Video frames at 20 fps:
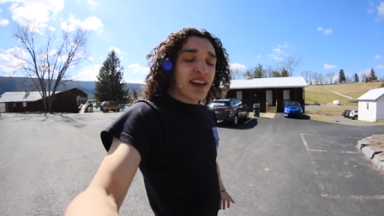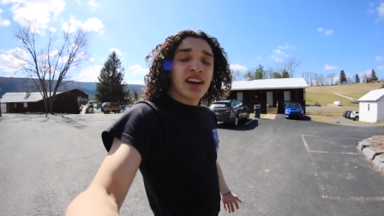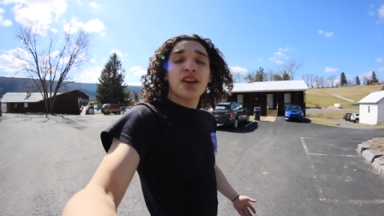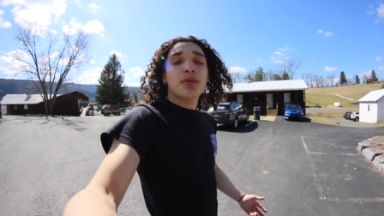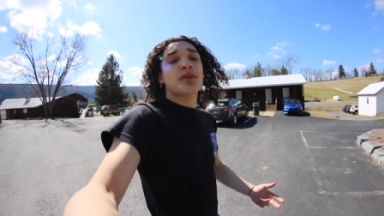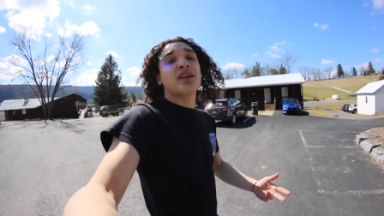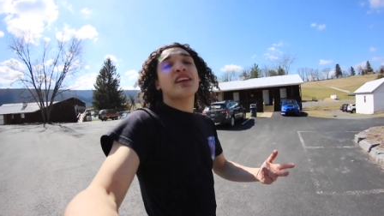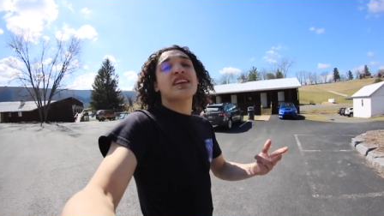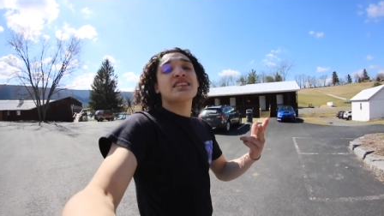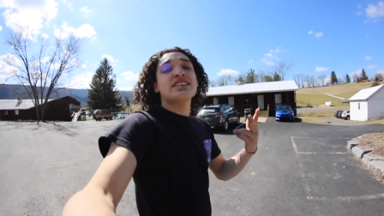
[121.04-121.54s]
ended
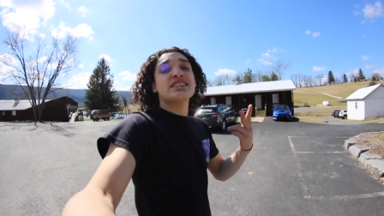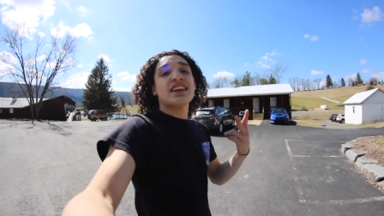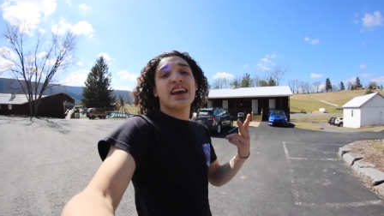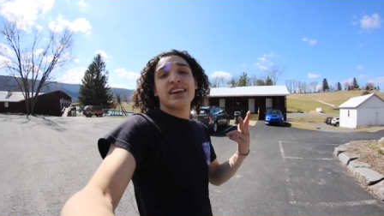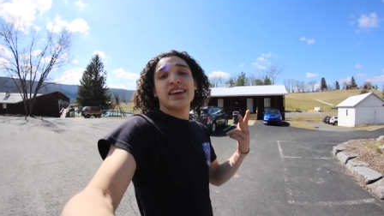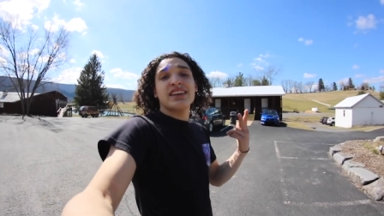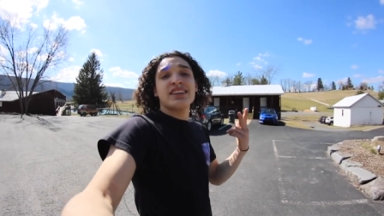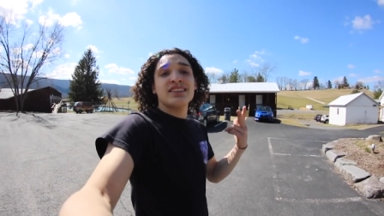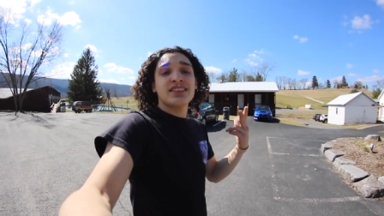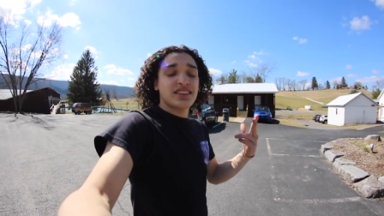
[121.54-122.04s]
up getting
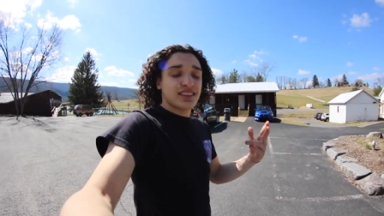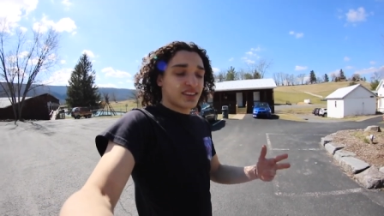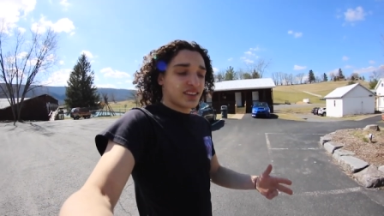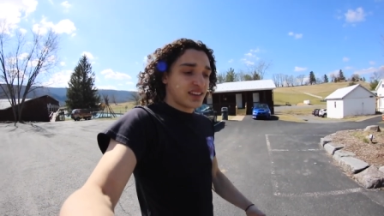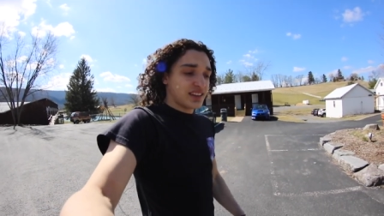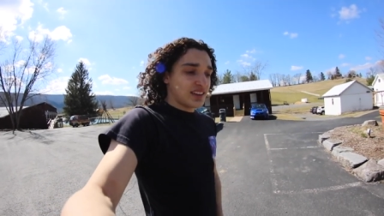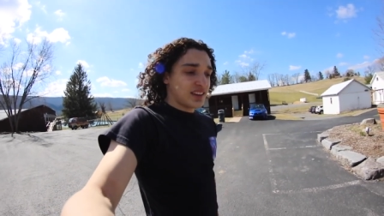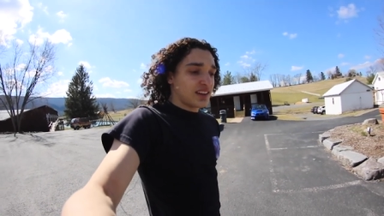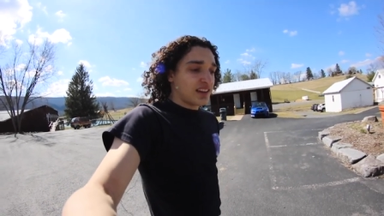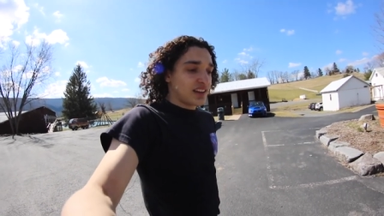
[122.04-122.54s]
second,
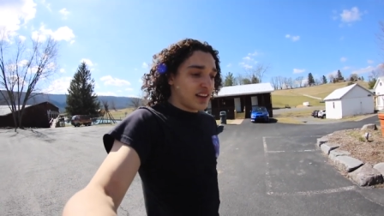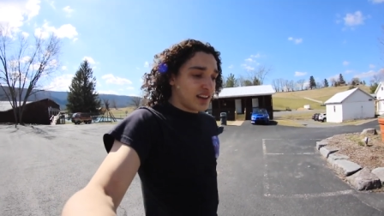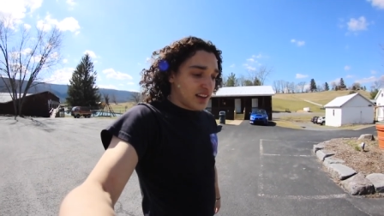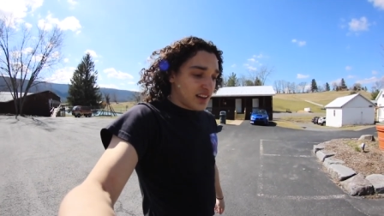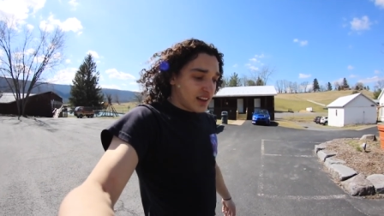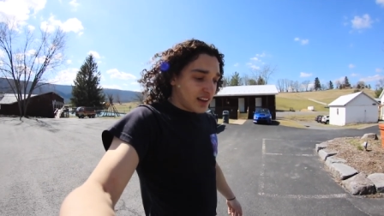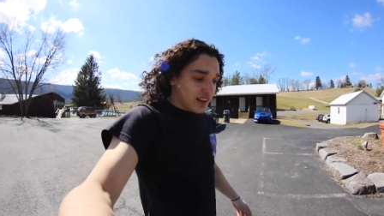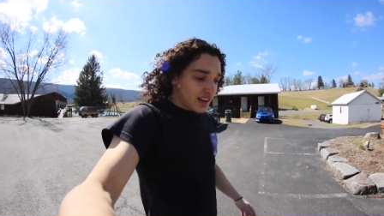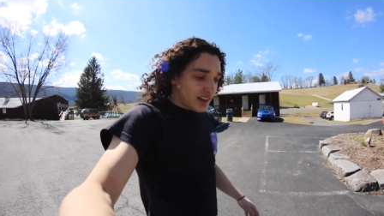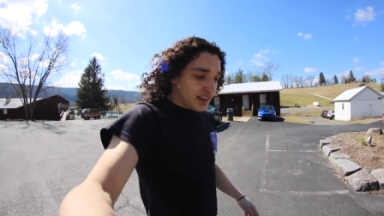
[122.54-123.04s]

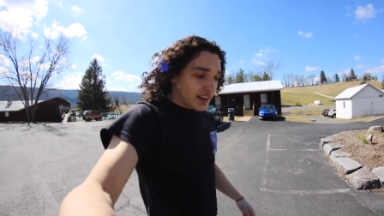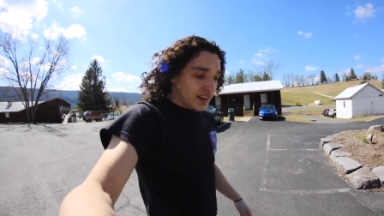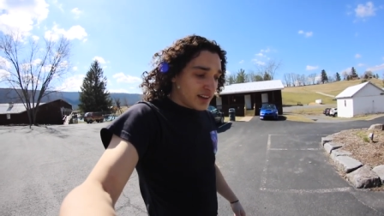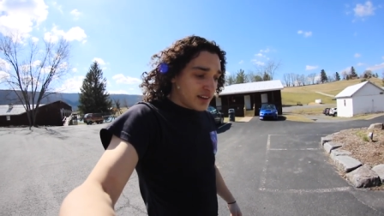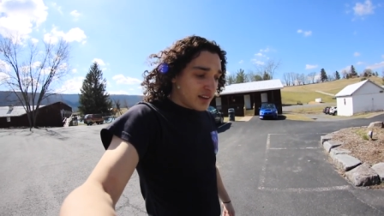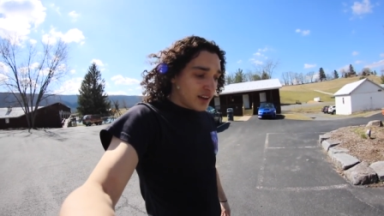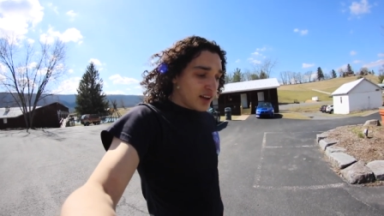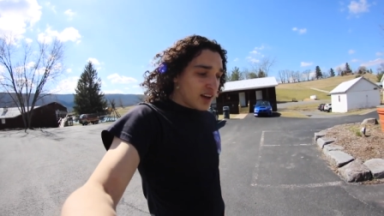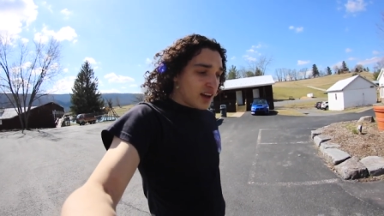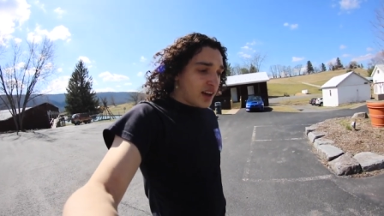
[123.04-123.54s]

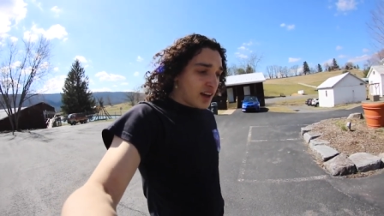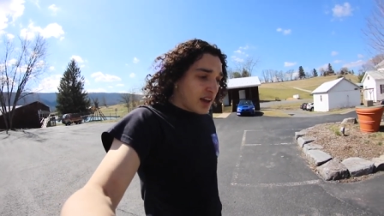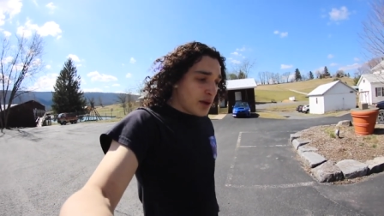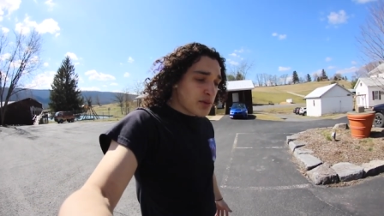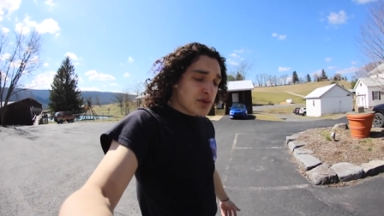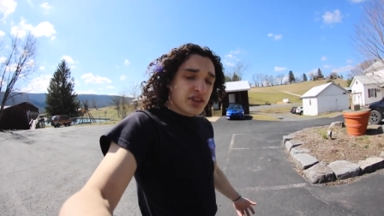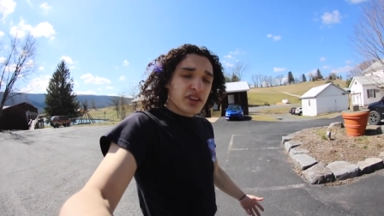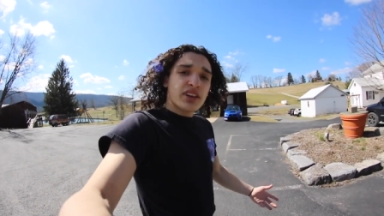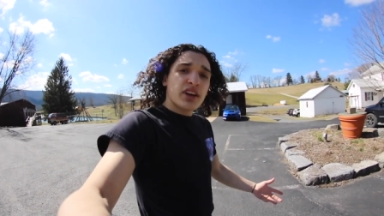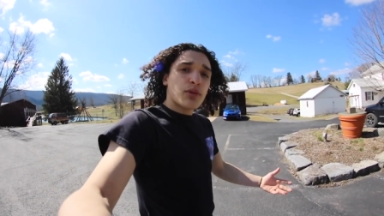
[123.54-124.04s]
and uh, it
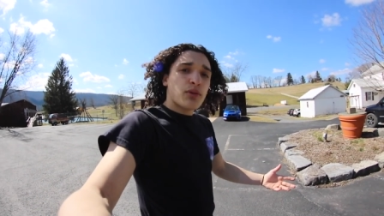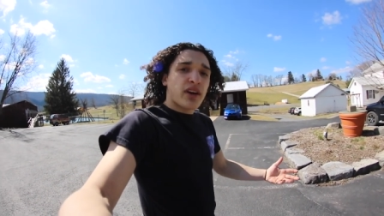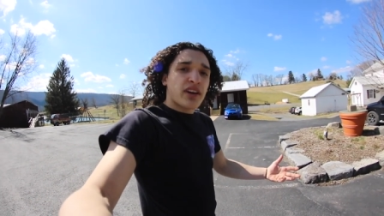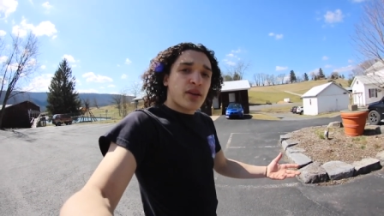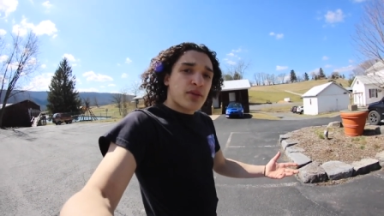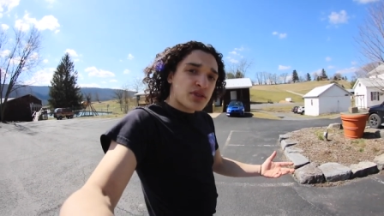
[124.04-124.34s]
was a good one.